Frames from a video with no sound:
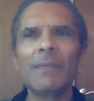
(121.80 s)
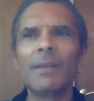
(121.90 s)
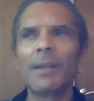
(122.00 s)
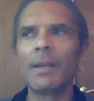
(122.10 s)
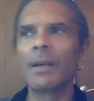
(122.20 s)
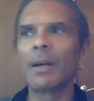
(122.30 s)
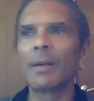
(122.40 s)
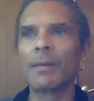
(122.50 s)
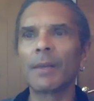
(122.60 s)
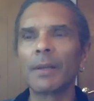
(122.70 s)
in any kind
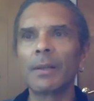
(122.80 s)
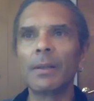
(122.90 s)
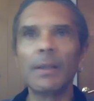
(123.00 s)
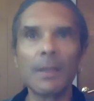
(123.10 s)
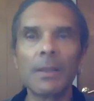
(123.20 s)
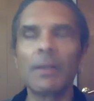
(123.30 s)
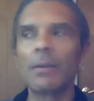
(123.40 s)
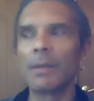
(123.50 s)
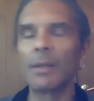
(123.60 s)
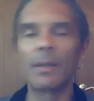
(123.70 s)
of like deity
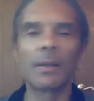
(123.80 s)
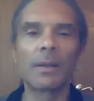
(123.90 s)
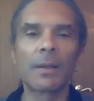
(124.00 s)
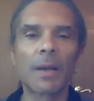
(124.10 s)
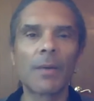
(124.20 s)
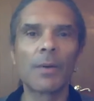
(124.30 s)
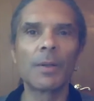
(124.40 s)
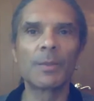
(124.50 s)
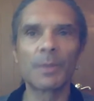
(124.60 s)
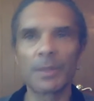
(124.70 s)
or anything like that, or any
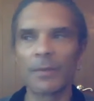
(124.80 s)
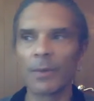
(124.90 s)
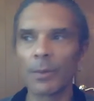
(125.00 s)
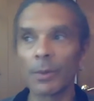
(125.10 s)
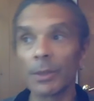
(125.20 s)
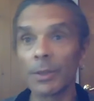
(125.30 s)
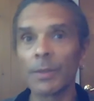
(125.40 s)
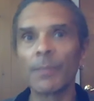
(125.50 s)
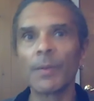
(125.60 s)
specific religion.